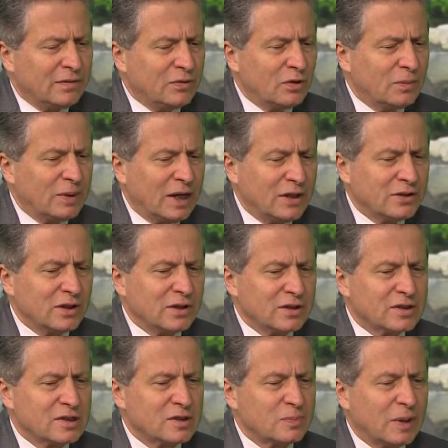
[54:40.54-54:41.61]
If you imagine a
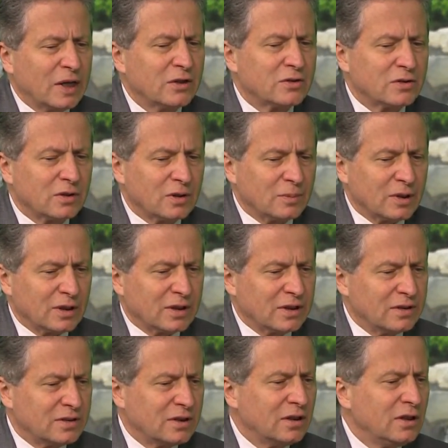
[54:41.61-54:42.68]
spectrum, a
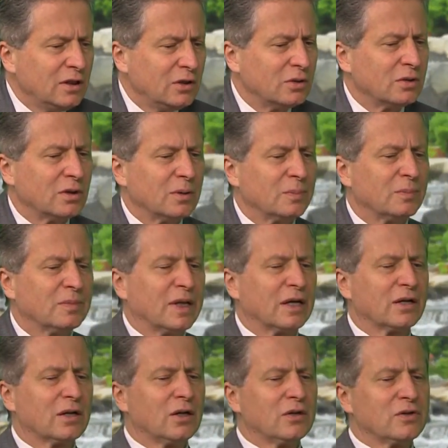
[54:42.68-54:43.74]
continuum
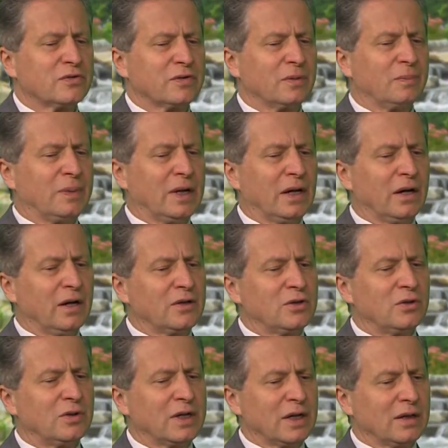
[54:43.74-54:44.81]
that goes from parents
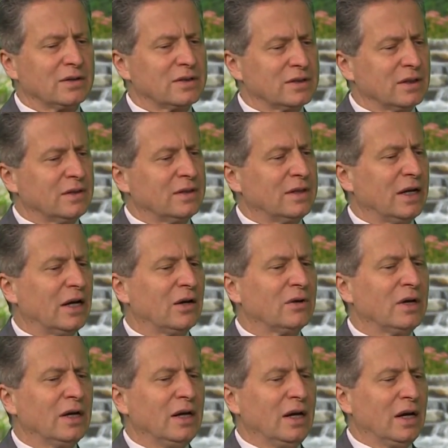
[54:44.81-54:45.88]
who can sit
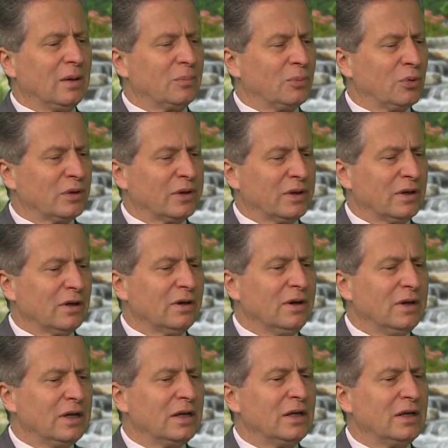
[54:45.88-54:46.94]
down and put their
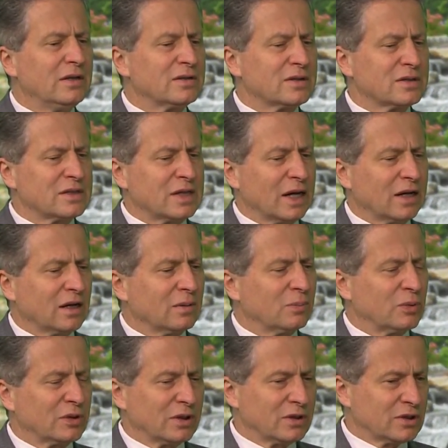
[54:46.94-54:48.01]
needs second,
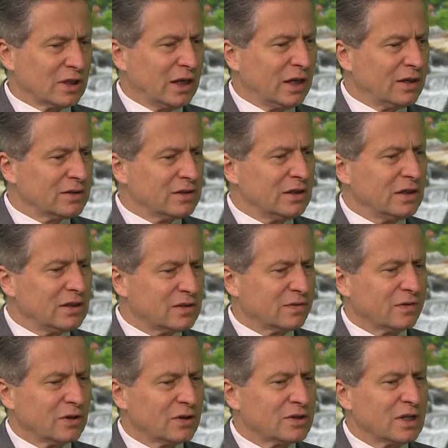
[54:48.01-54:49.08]
put the child's needs
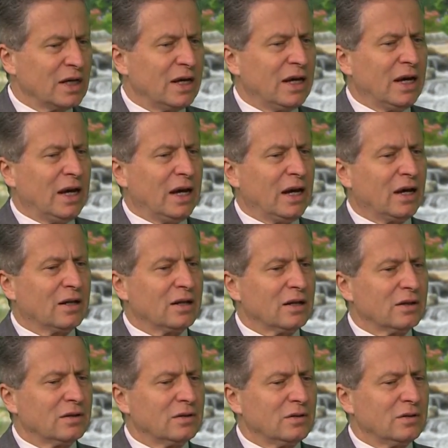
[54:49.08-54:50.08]
first, and